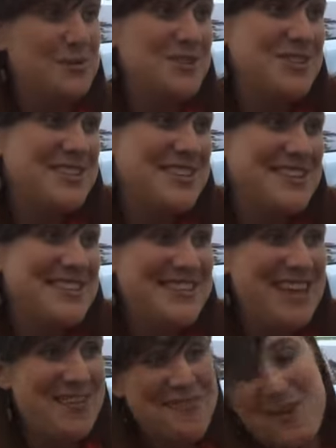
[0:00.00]
we're just going to
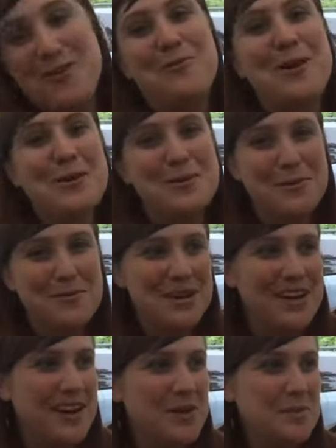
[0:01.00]
save you. We only
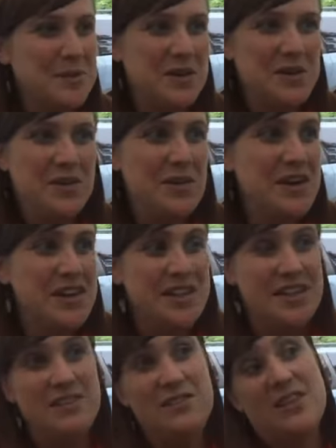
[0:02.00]
want to help you. Yep.
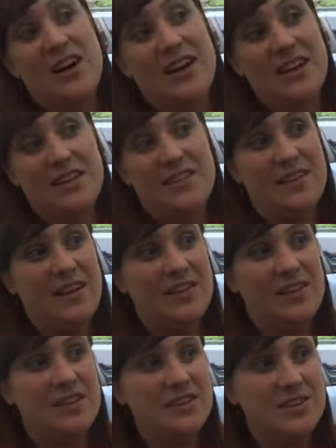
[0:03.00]
They do not hear that
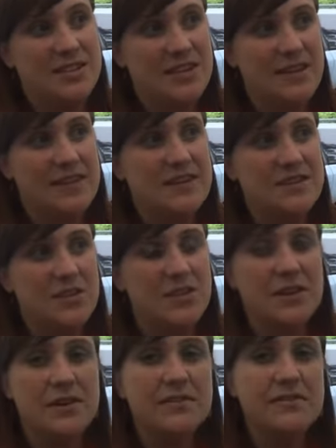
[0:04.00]
or understand that. So
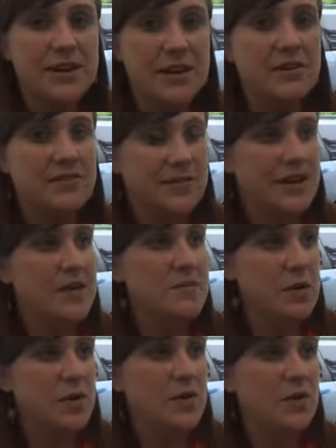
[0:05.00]
they're in fight or flight
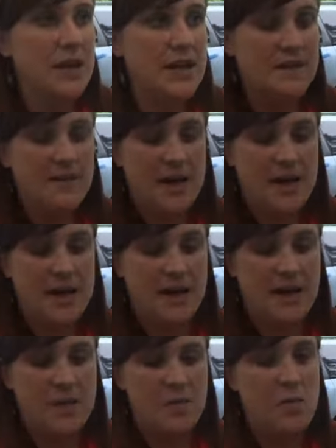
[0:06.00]
mode mm -hmm. and mm-hmm. they
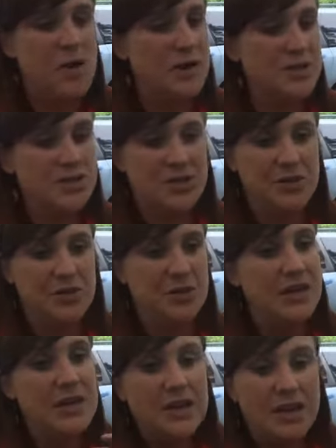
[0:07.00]
um, want to
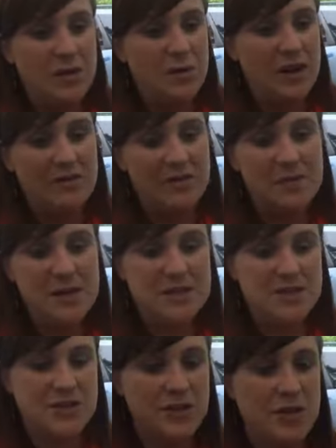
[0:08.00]
get away from
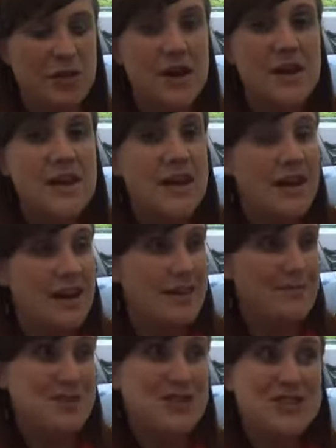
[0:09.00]
us. So
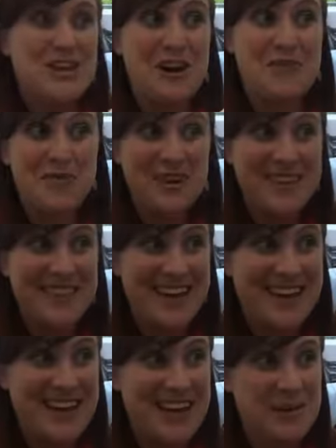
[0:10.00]
um, just covering
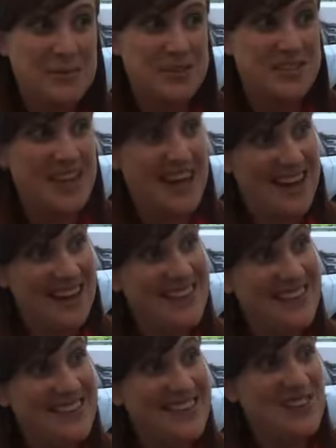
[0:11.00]
that animal's head
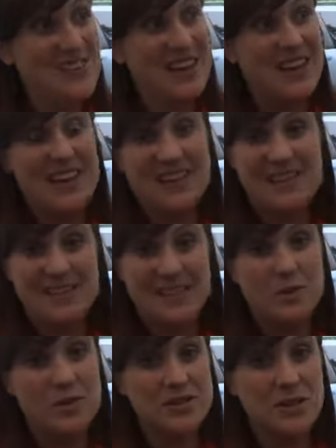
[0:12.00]
mm-hmm. so they mm-hmm. can't
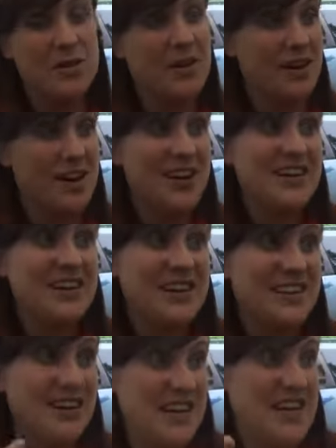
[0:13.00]
see what's going on
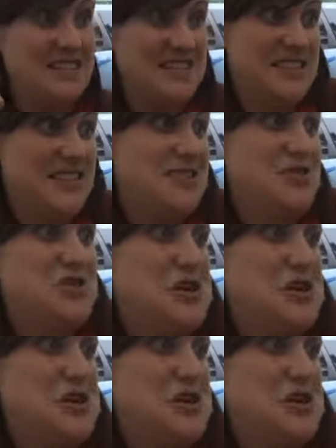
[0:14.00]
and they can't see this